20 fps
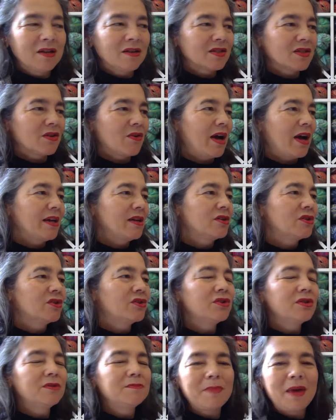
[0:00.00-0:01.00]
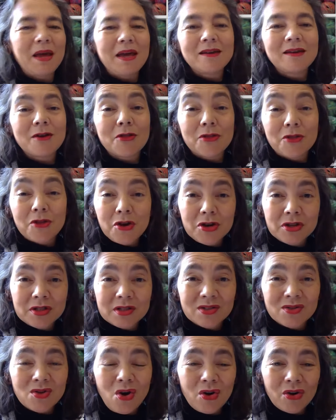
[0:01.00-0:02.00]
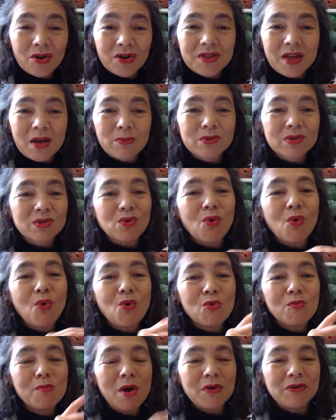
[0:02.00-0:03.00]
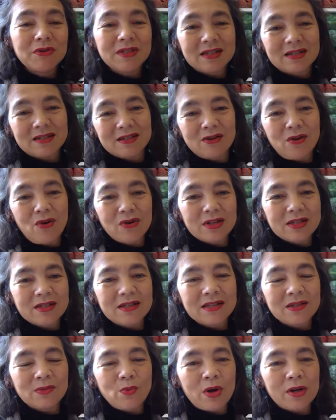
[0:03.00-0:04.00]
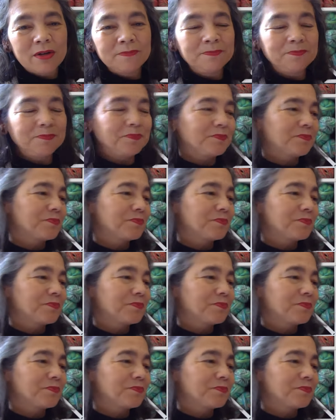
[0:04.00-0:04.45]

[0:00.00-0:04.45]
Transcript: So I could make a third sock that was almost as long as this one.